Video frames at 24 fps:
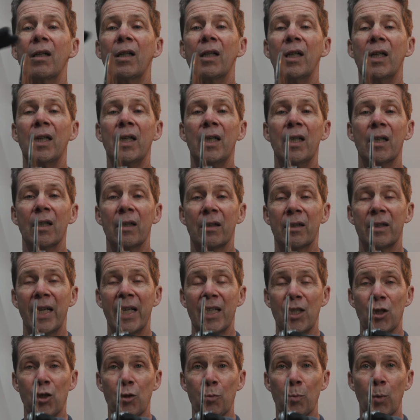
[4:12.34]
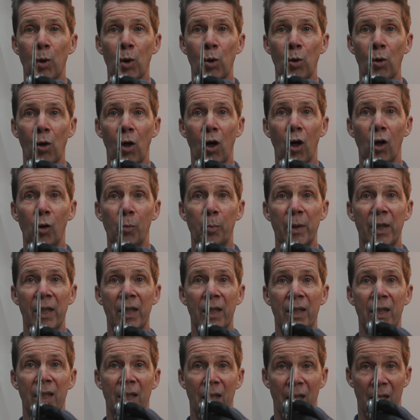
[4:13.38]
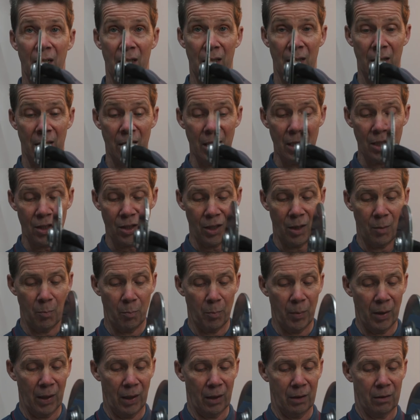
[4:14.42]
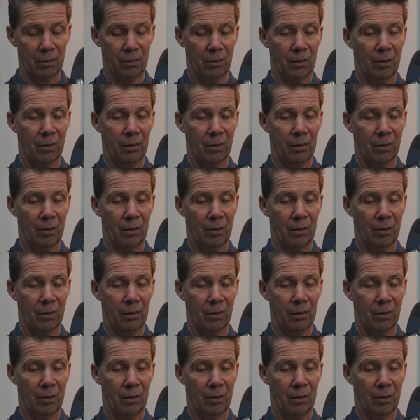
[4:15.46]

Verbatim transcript: here, that small opening in this impeller.